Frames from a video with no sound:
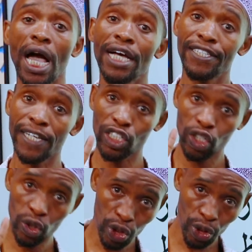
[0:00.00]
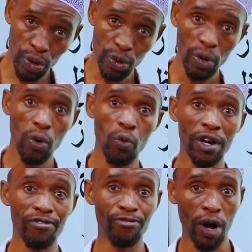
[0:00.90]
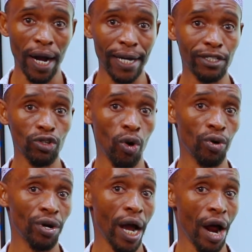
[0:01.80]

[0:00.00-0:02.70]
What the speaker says: Section 2 will focus on